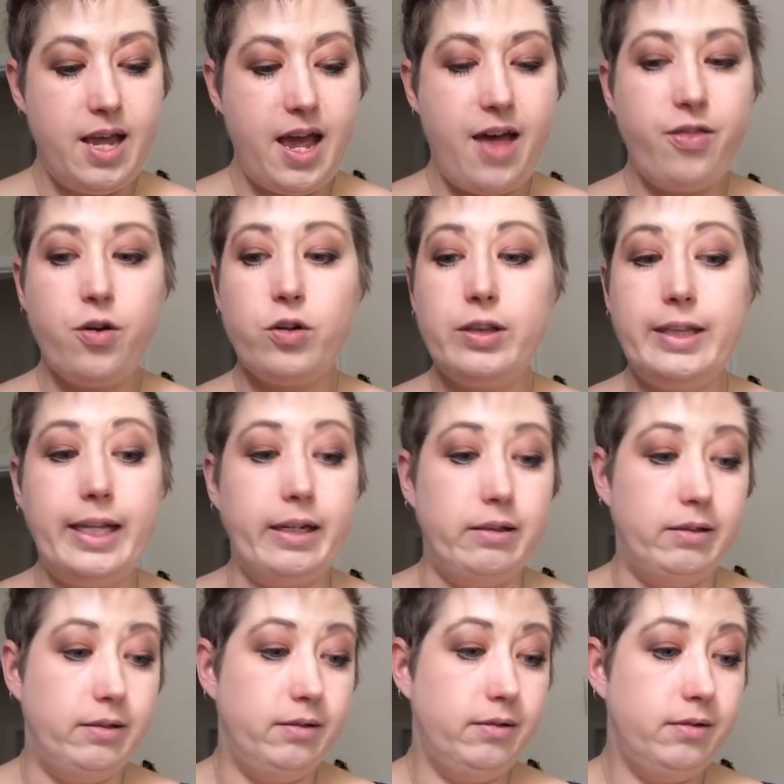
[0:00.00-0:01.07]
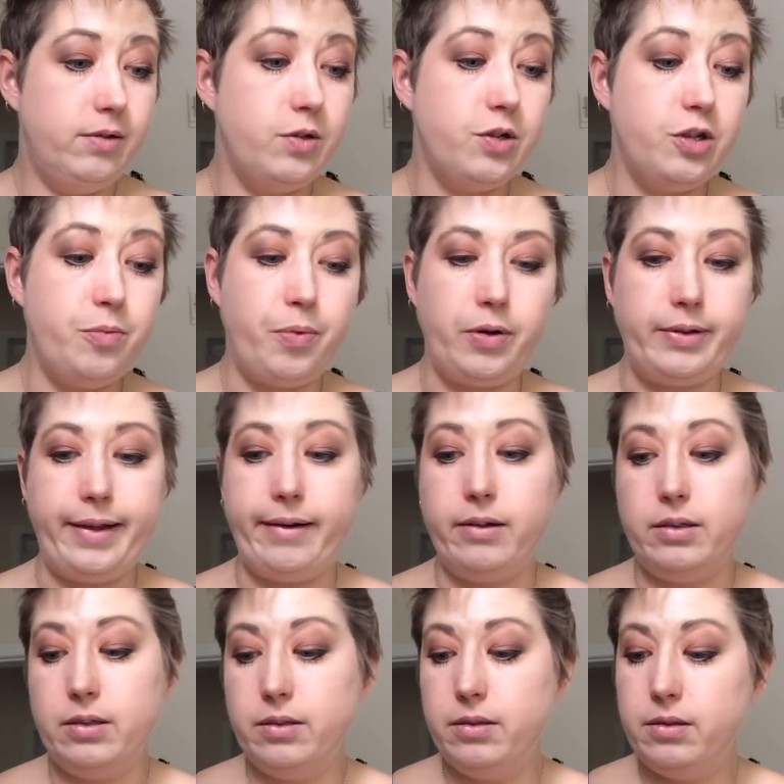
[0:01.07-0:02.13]
And they're little. They're super
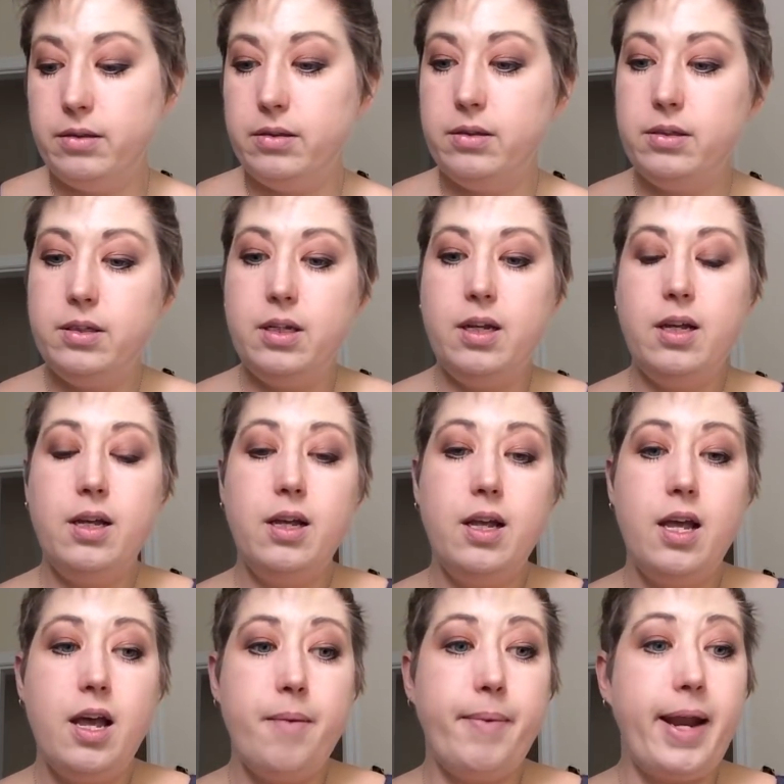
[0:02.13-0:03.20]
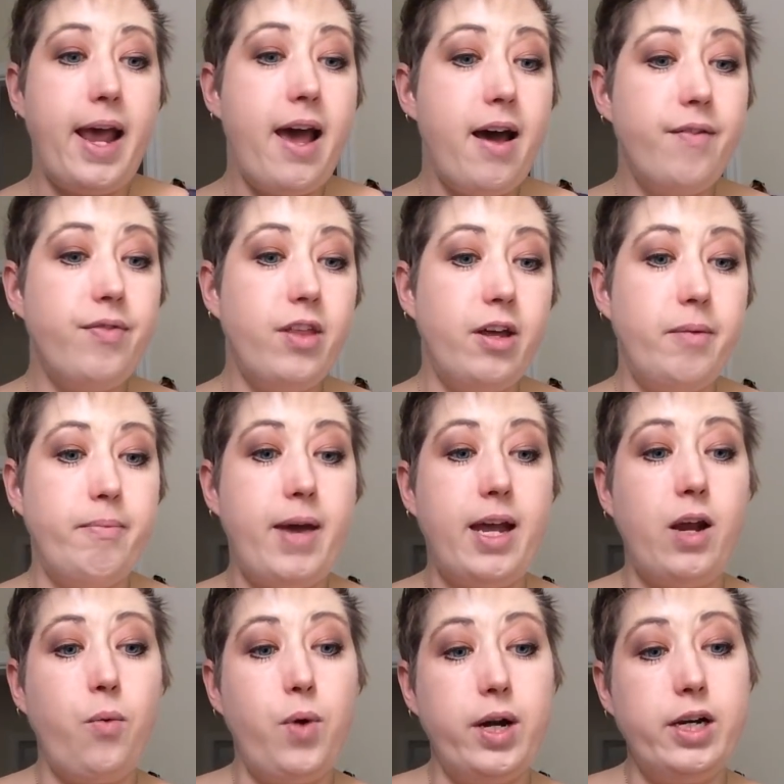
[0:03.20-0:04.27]
little. But I have them
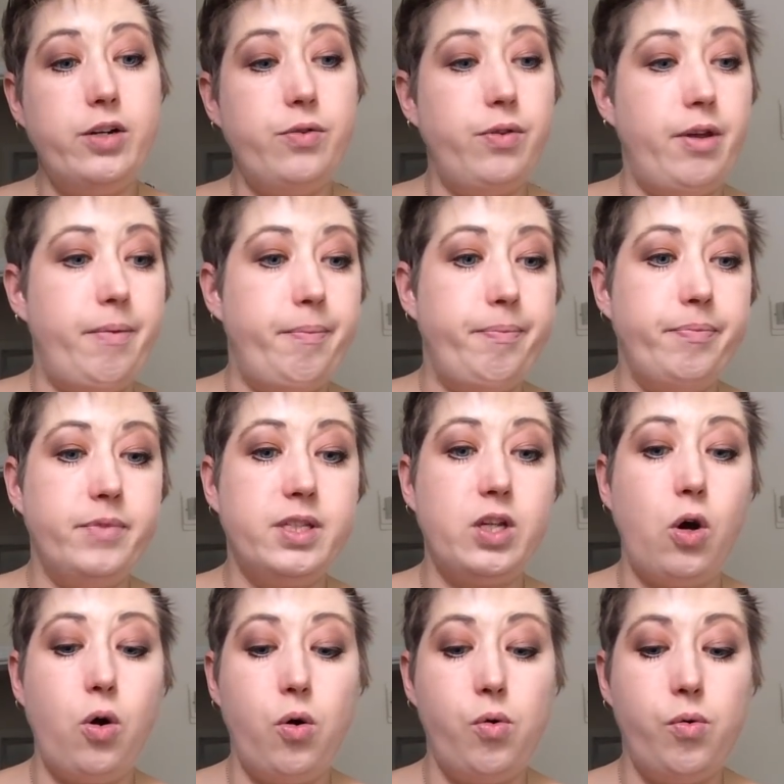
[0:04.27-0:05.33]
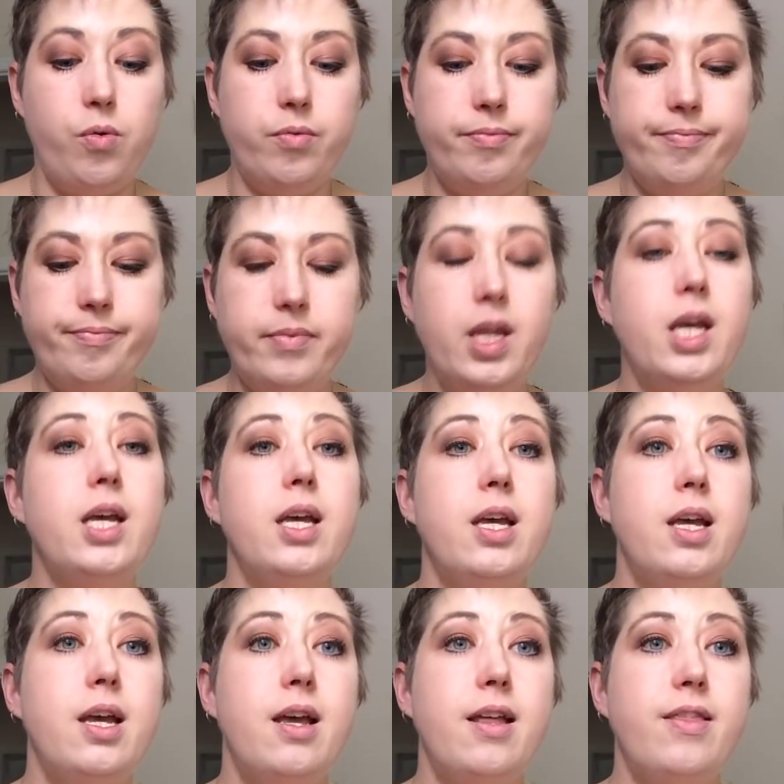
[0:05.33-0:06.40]
and I want to do them. So,
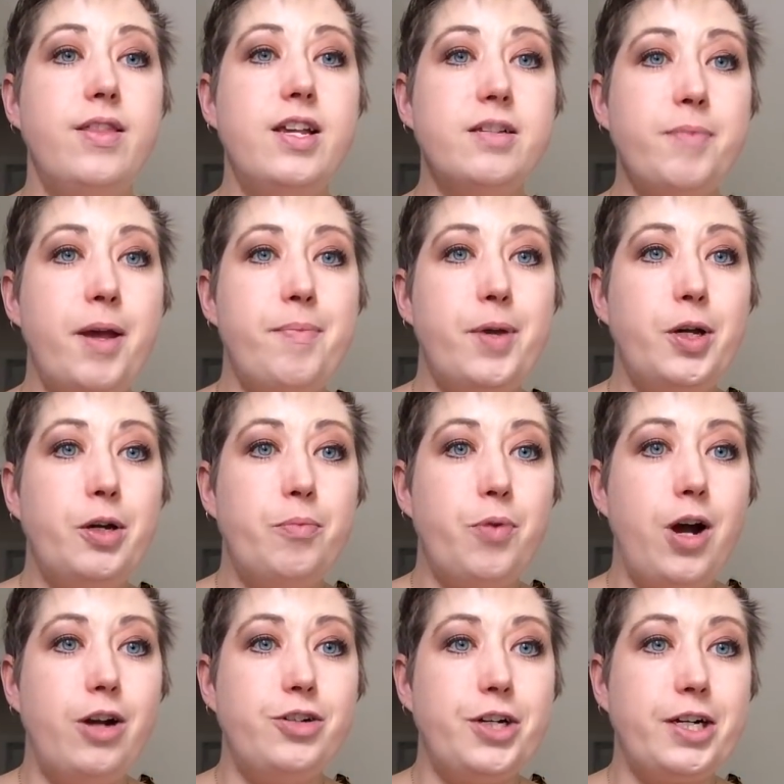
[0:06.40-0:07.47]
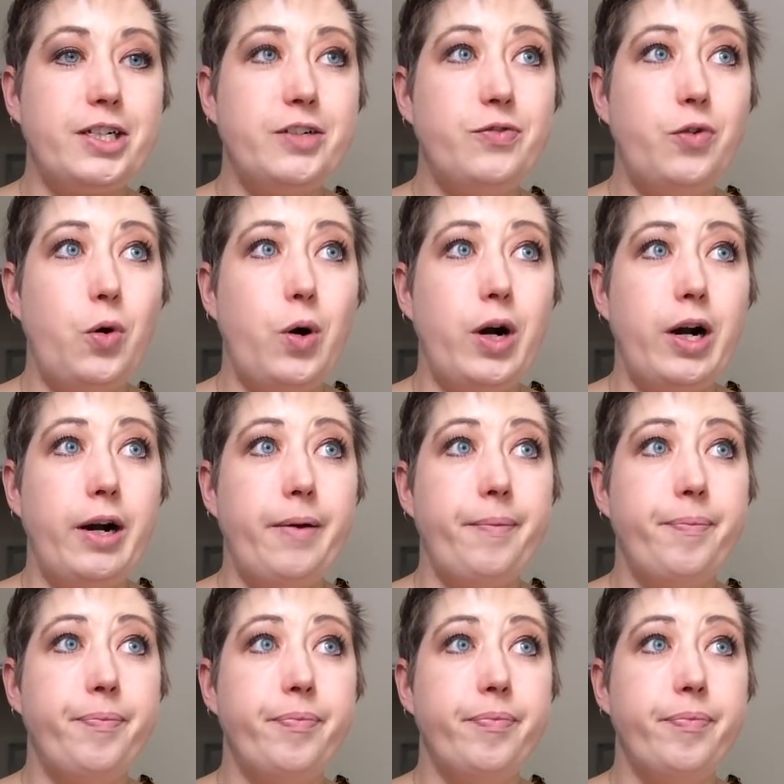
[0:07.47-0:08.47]
these might be good projects for